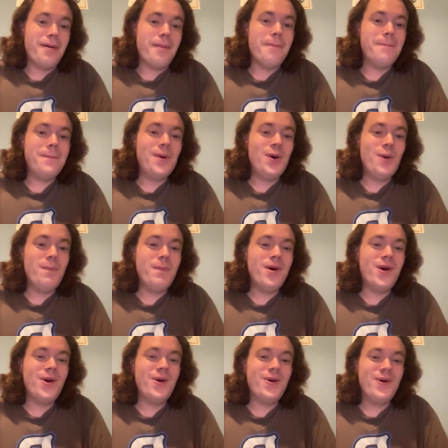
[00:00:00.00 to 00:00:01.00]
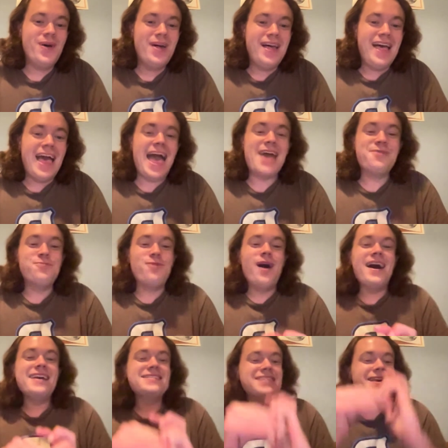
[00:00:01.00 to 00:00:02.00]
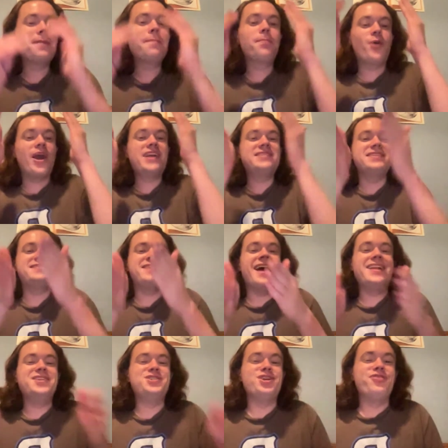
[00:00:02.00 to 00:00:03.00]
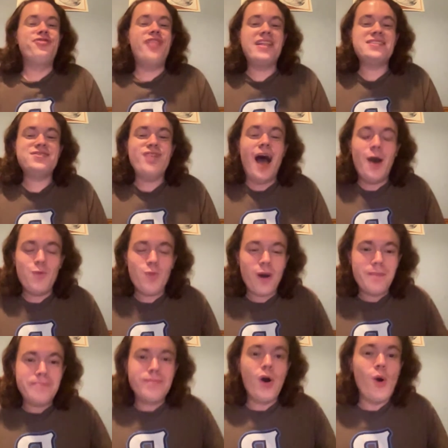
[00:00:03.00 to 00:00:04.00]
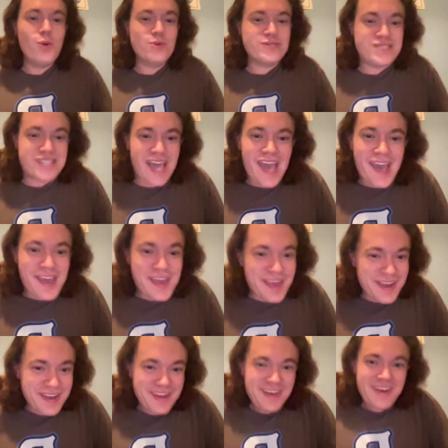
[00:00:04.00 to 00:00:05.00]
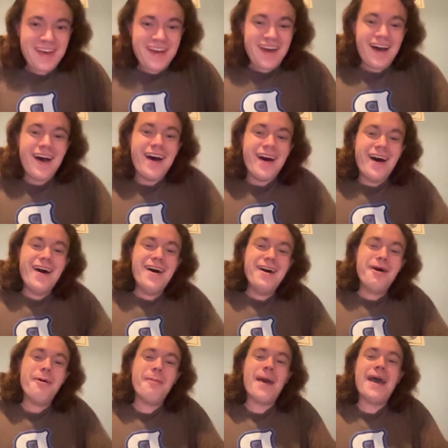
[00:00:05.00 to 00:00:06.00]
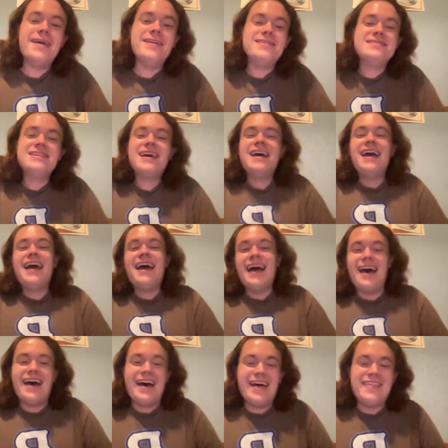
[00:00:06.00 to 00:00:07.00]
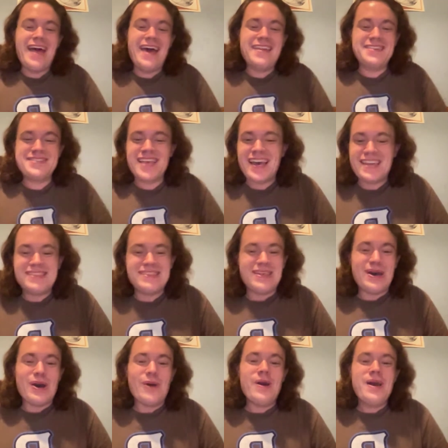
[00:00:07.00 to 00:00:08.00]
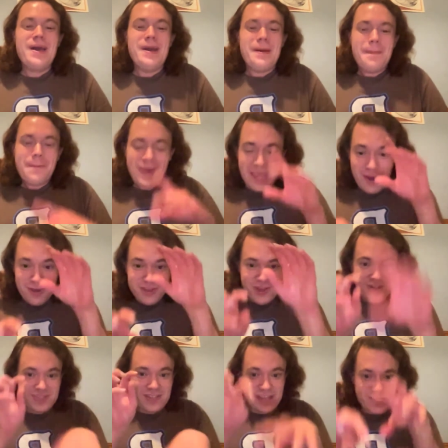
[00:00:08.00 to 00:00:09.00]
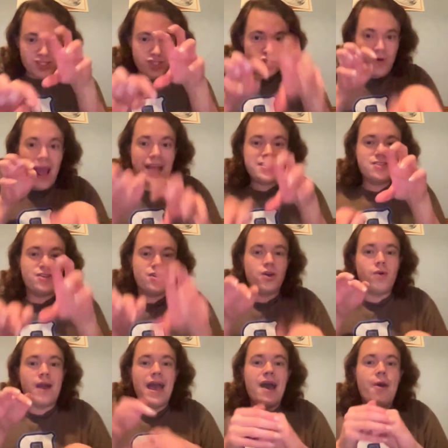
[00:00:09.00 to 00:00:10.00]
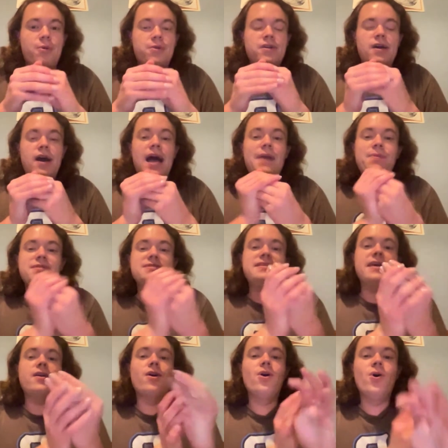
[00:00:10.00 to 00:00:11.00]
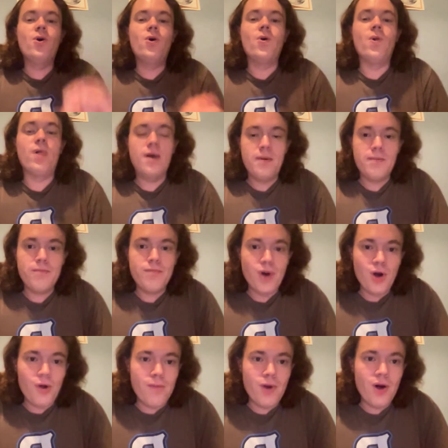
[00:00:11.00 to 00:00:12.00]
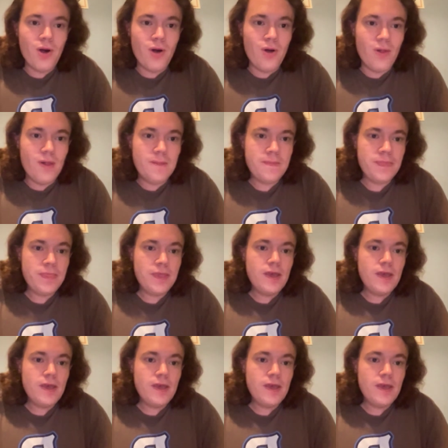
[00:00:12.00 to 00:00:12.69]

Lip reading: Mole, mole. And Weisz, like, breaks the tension. That's not what moles say! That aside, though, Pino starts to, like, scratch at the ground. I will dig a hole. Mole, mole.